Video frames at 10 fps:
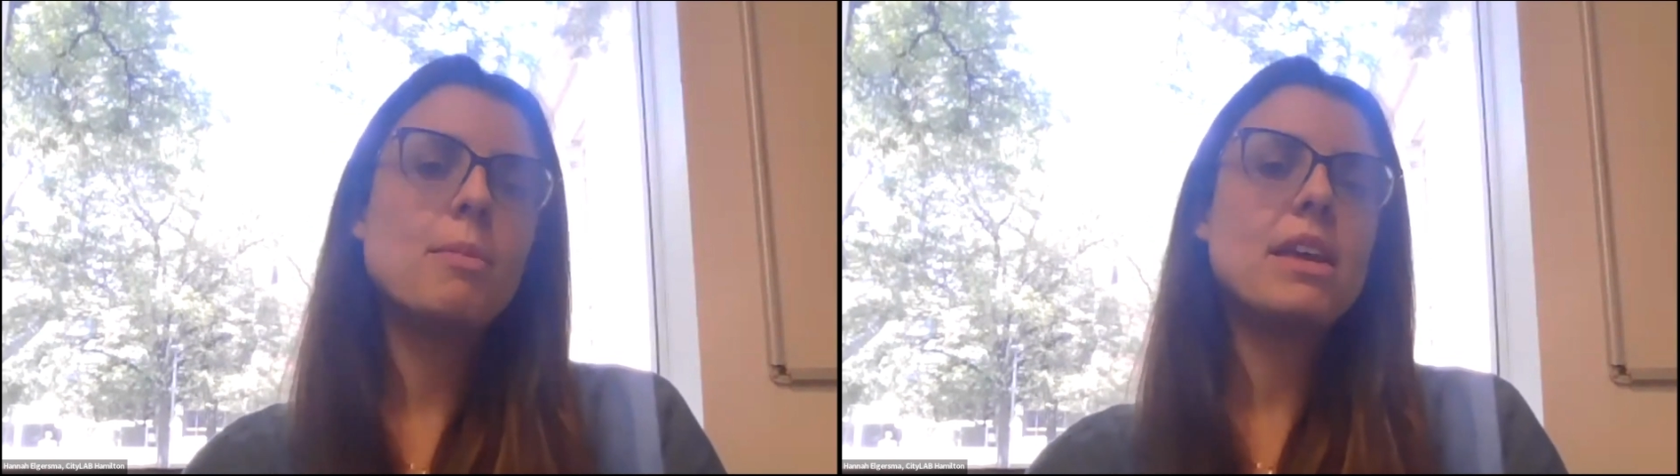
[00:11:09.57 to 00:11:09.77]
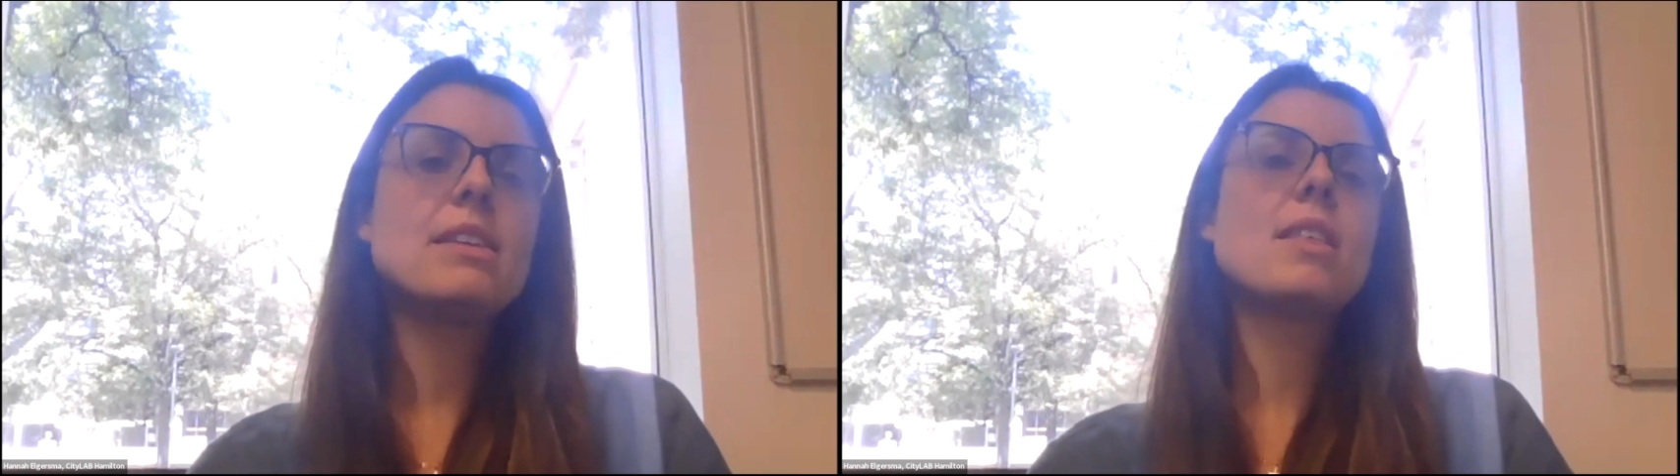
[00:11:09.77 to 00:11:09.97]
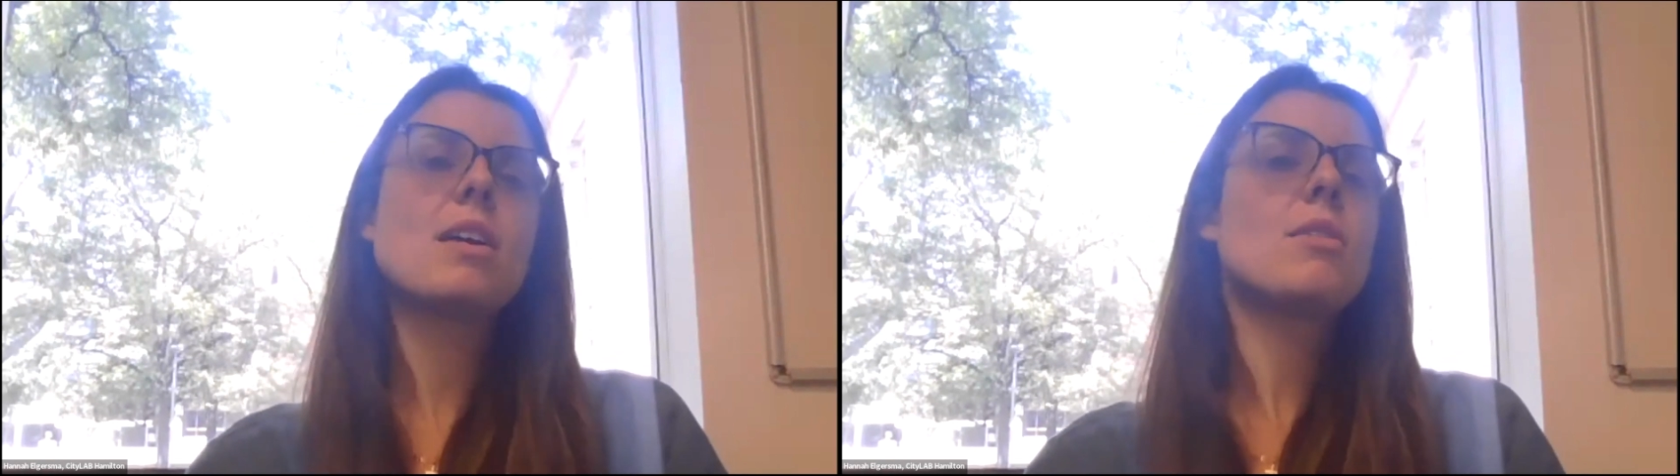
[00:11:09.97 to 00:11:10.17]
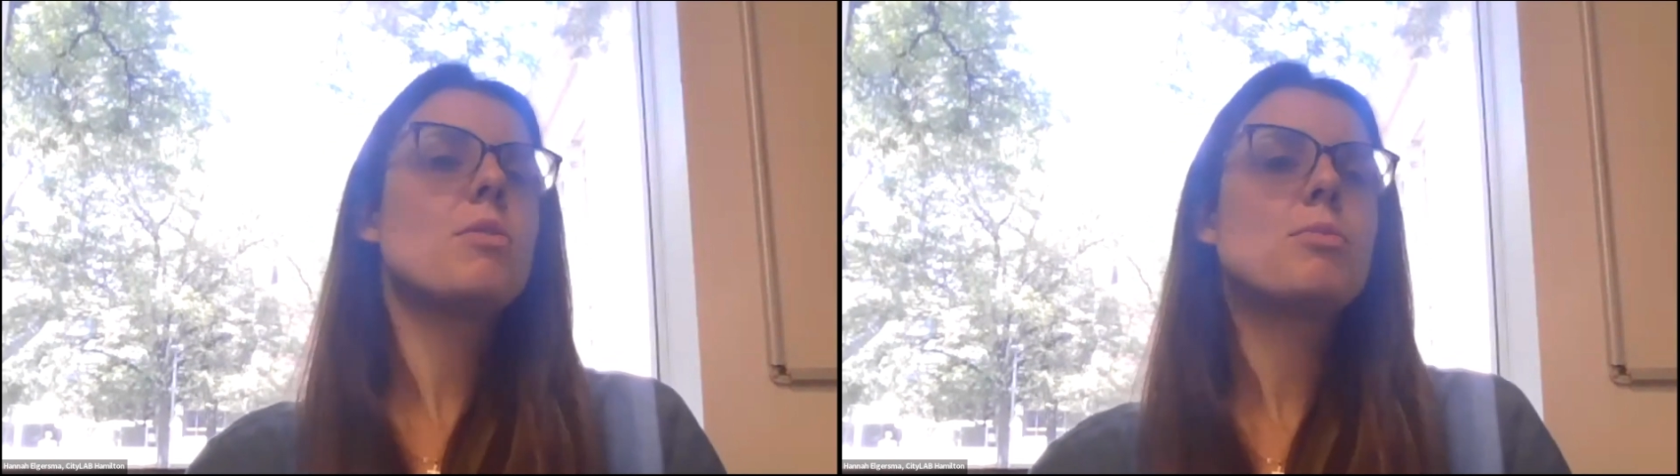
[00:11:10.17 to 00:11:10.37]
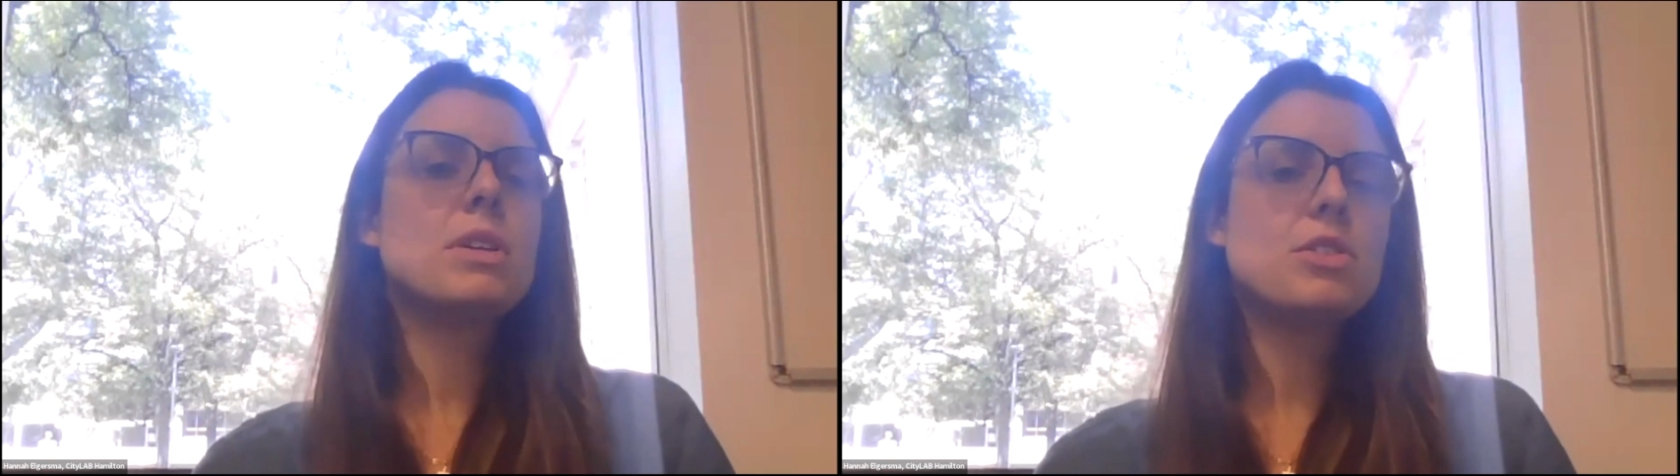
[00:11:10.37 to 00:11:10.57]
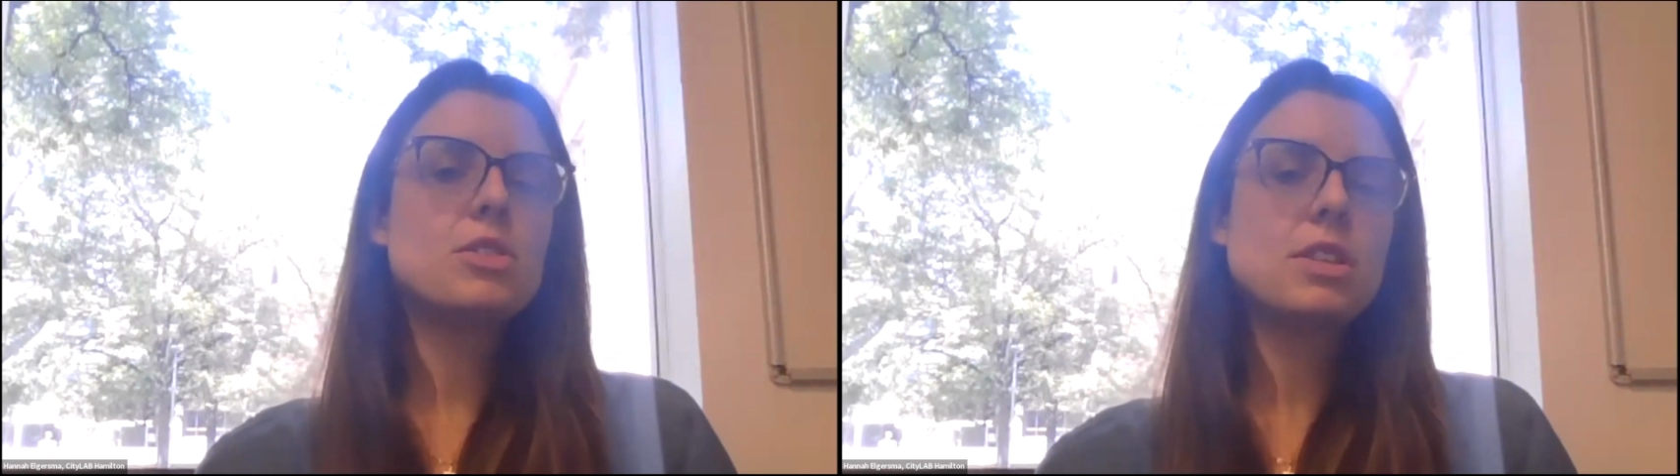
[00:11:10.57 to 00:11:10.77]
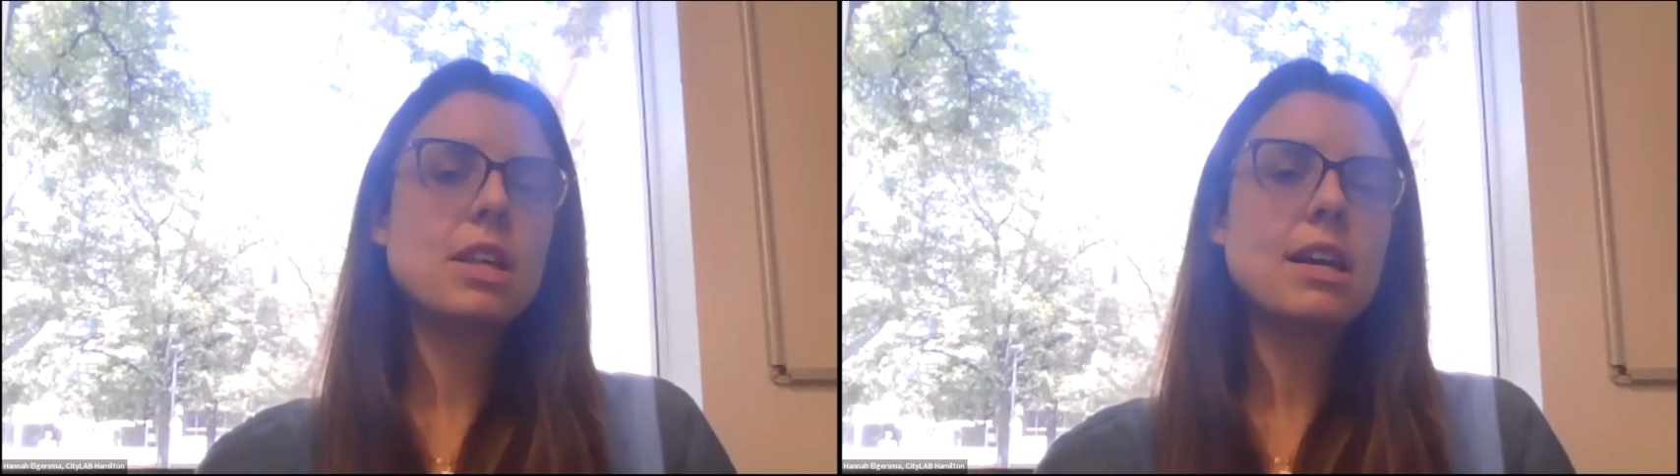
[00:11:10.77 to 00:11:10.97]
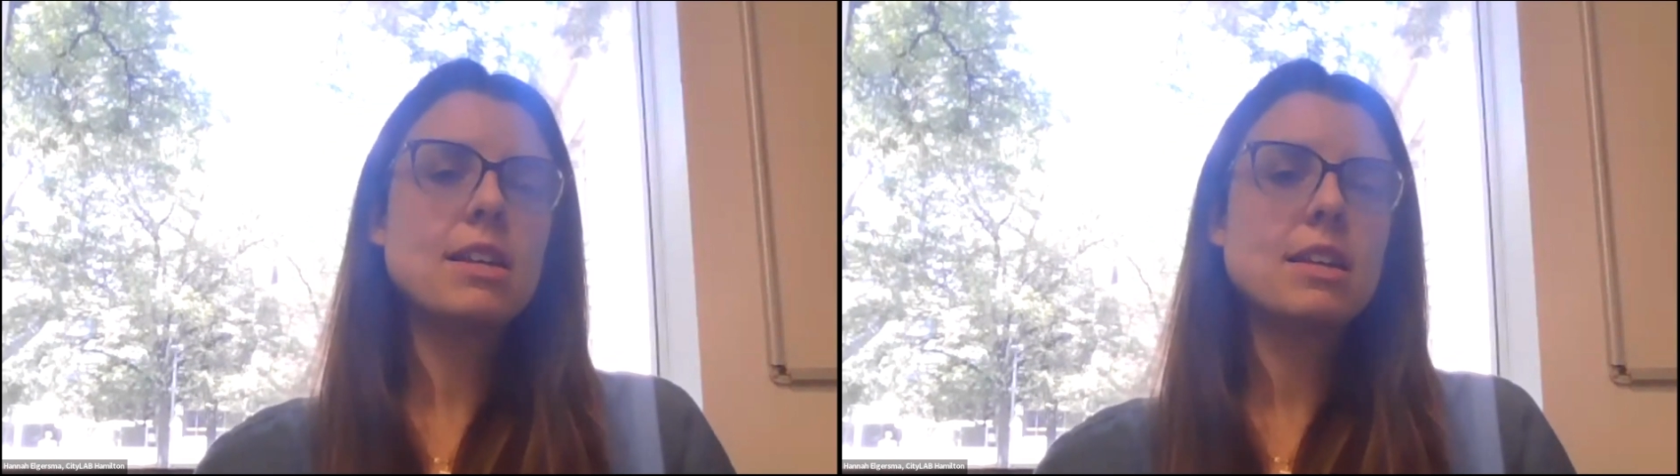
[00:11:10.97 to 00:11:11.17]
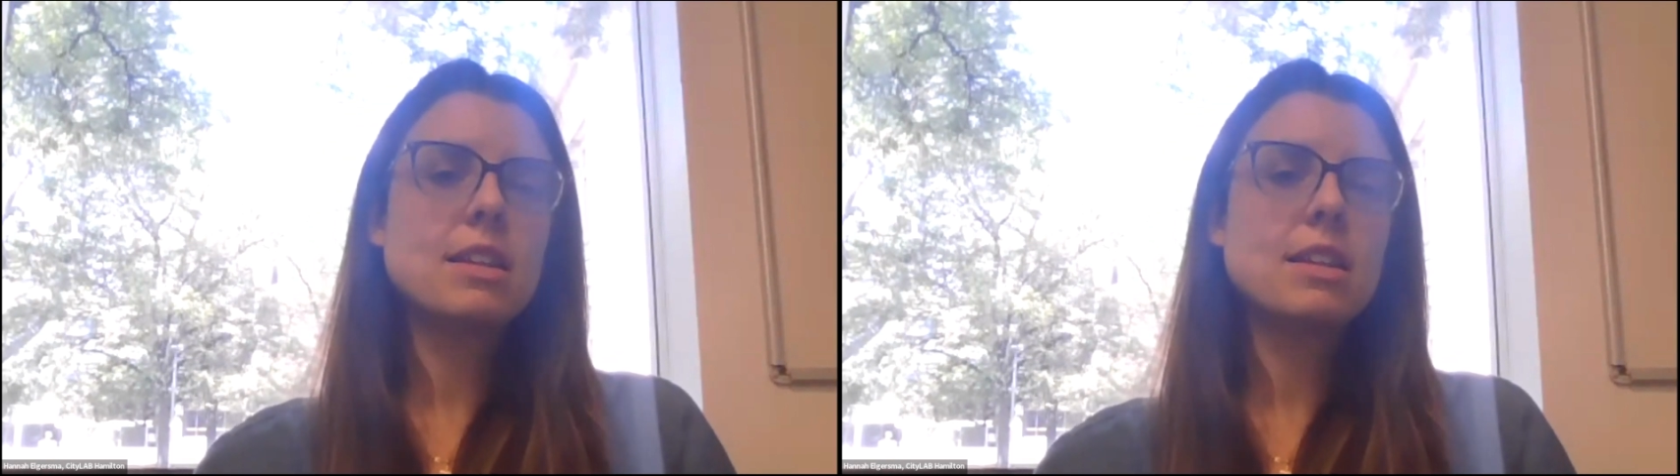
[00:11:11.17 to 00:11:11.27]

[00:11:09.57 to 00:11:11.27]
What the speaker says: is there research that